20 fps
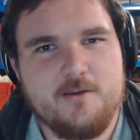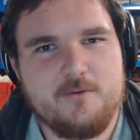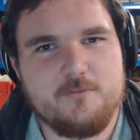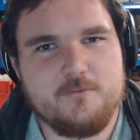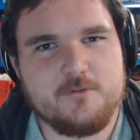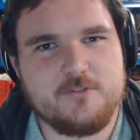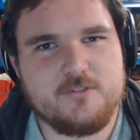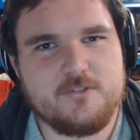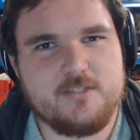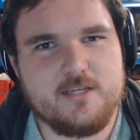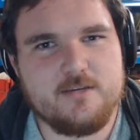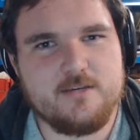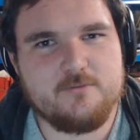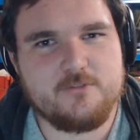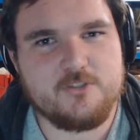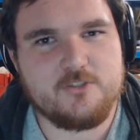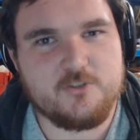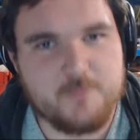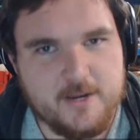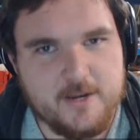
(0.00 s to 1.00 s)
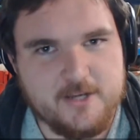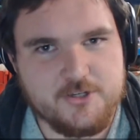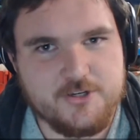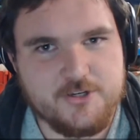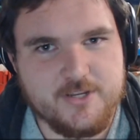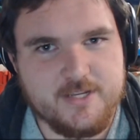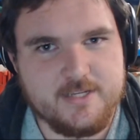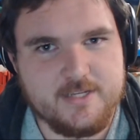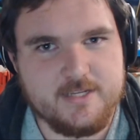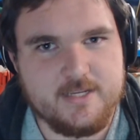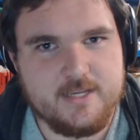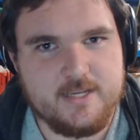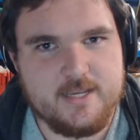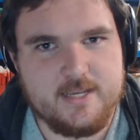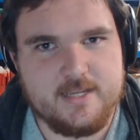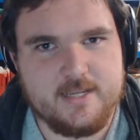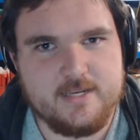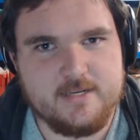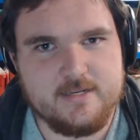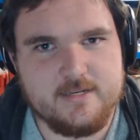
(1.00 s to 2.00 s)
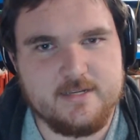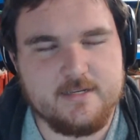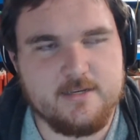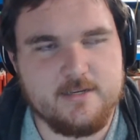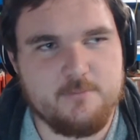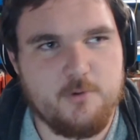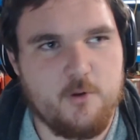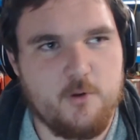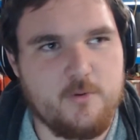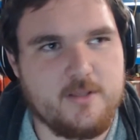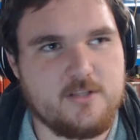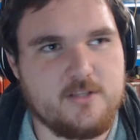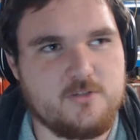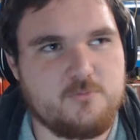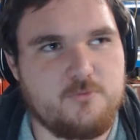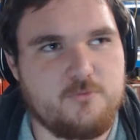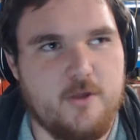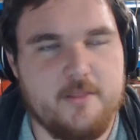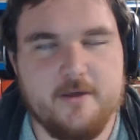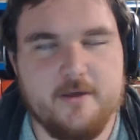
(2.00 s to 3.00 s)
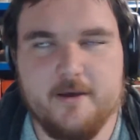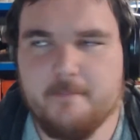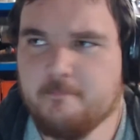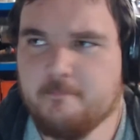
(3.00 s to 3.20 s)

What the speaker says: was a Spanish king, and Napoleon's brother.